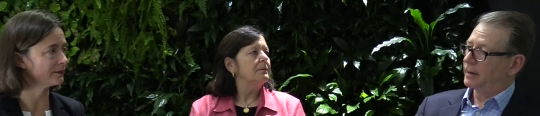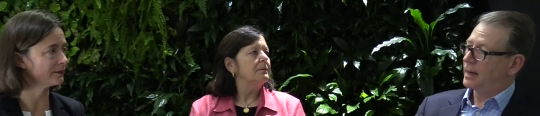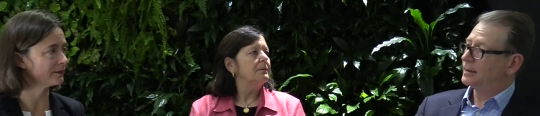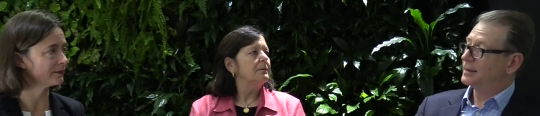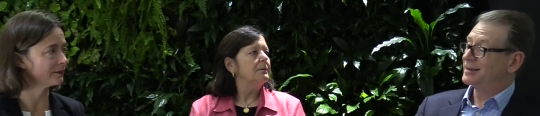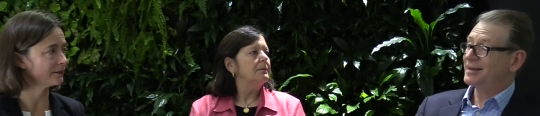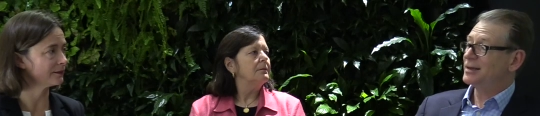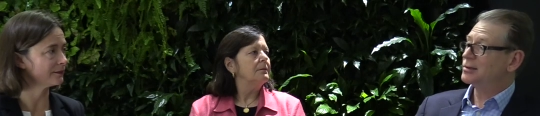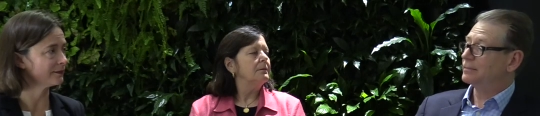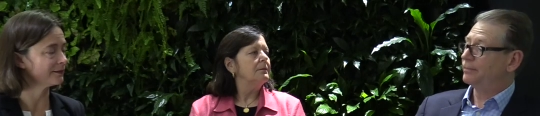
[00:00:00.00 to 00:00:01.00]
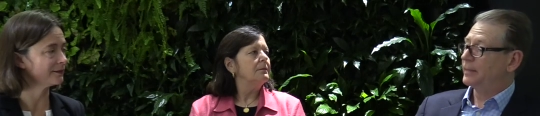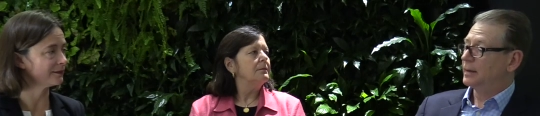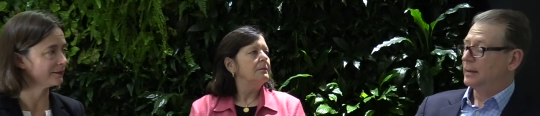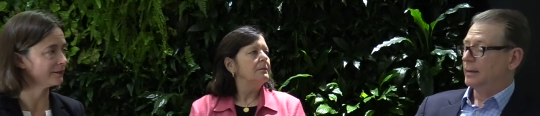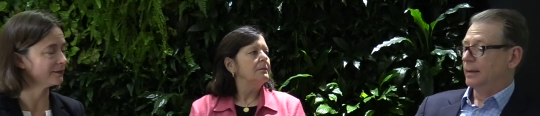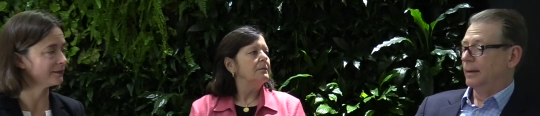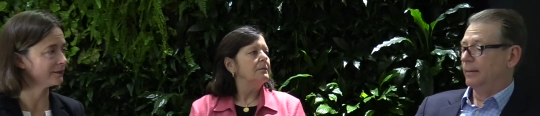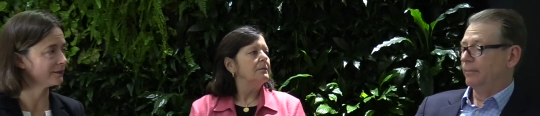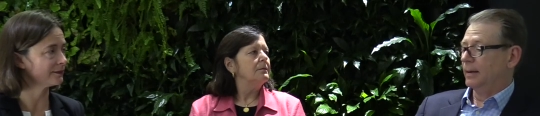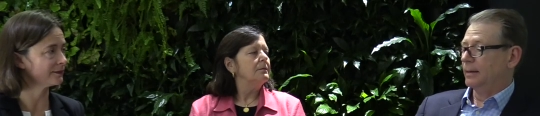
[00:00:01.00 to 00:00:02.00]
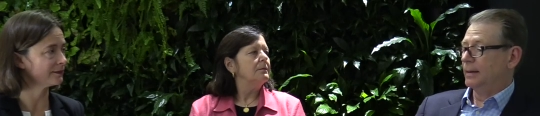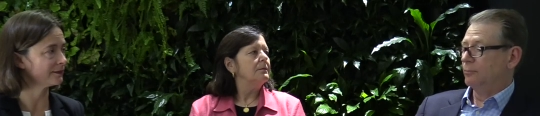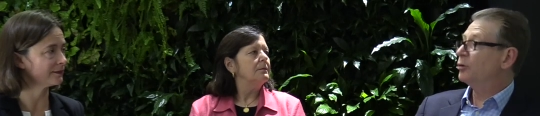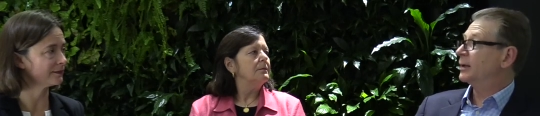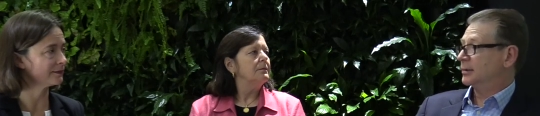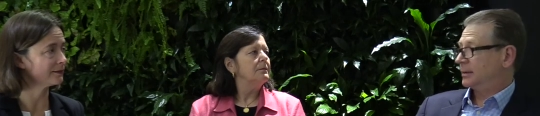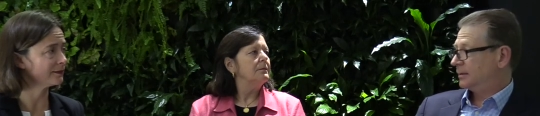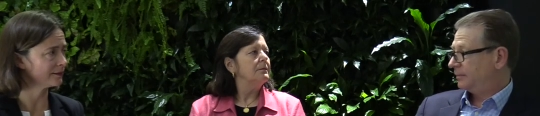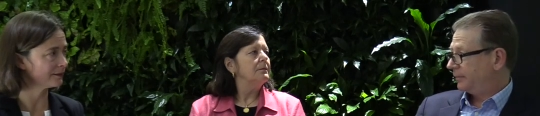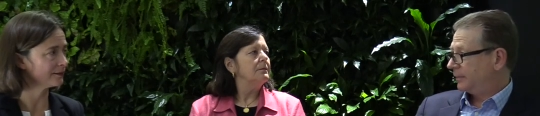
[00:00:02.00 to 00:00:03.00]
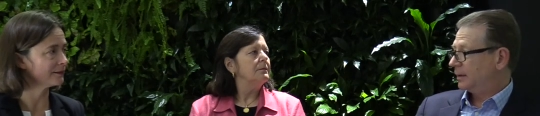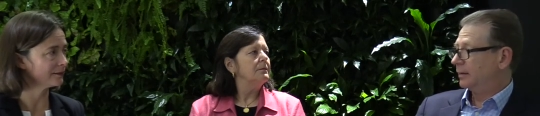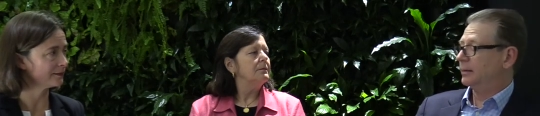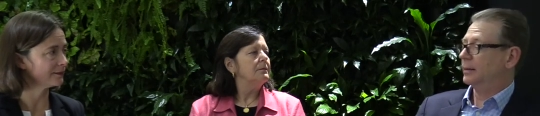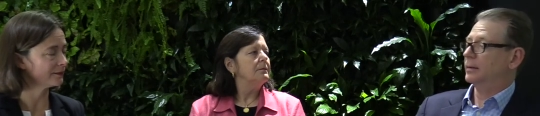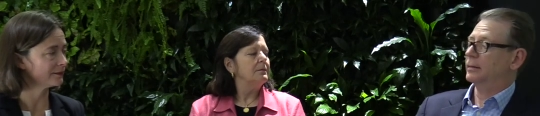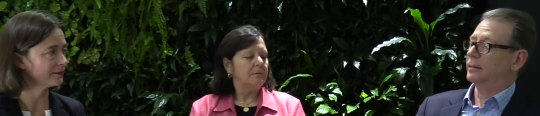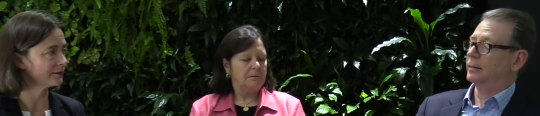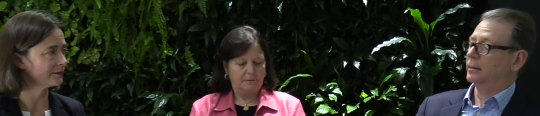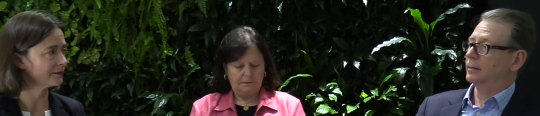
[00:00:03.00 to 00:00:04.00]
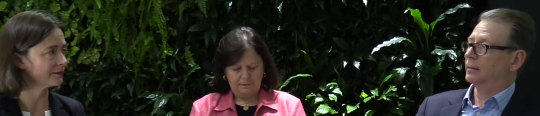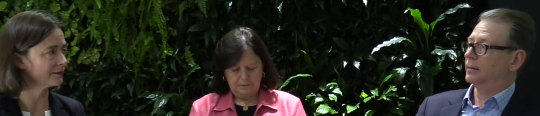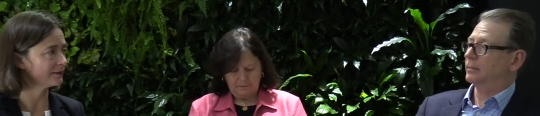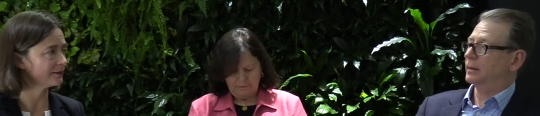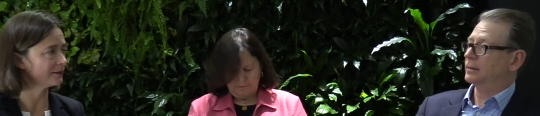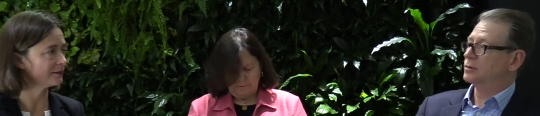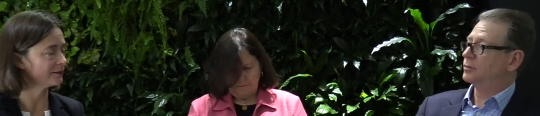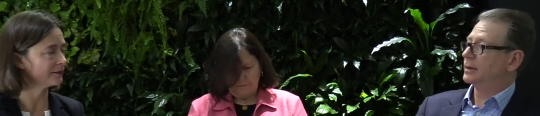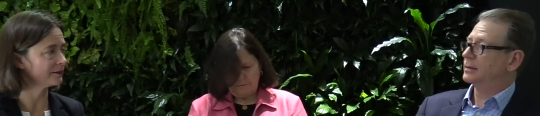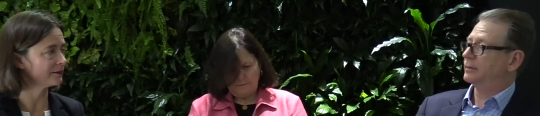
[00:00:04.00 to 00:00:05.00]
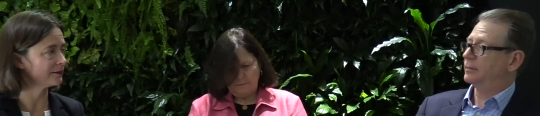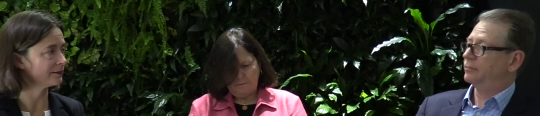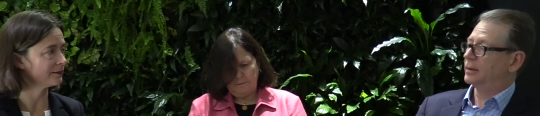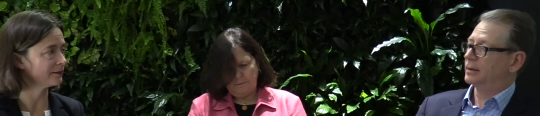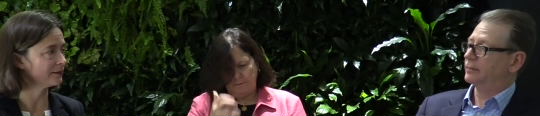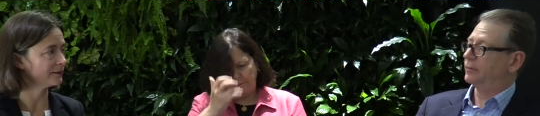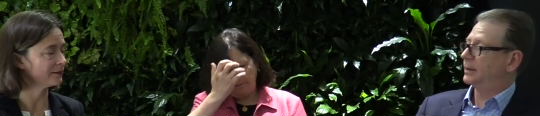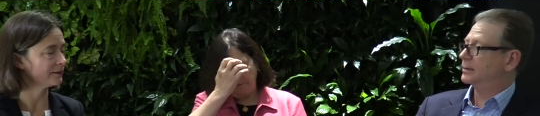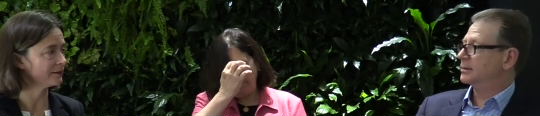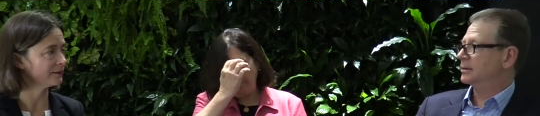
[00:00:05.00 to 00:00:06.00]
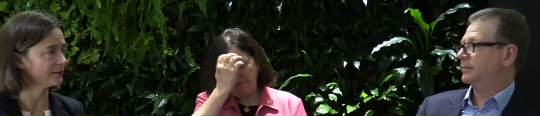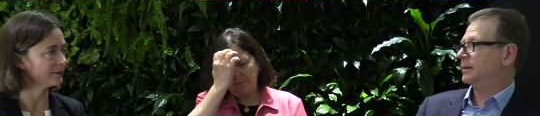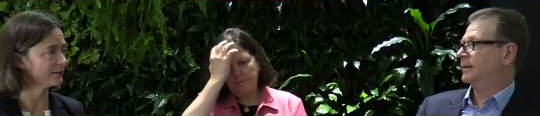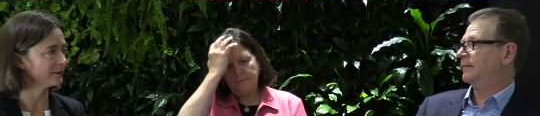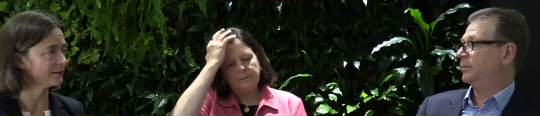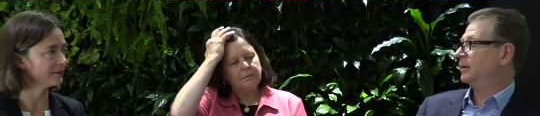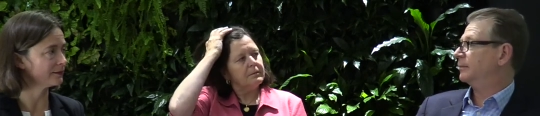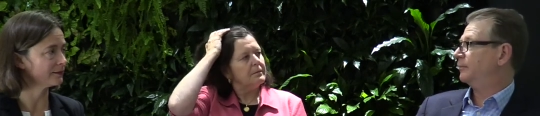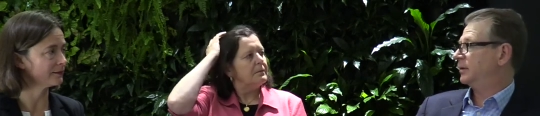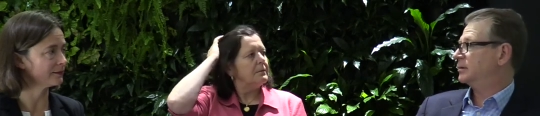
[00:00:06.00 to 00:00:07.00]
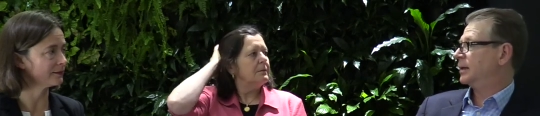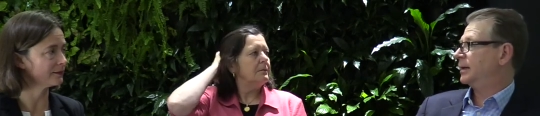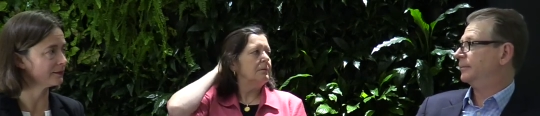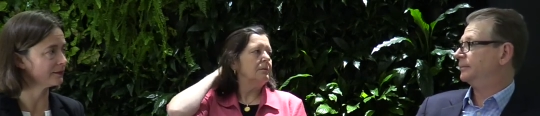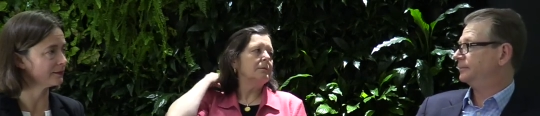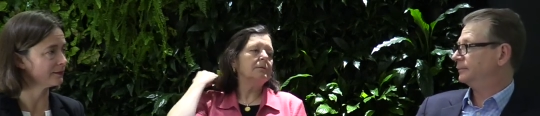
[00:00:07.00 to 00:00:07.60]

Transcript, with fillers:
Speaker 1: of a contestation um, and risk you know, the, the, the, the, constructive and productive relationship that they've built with China.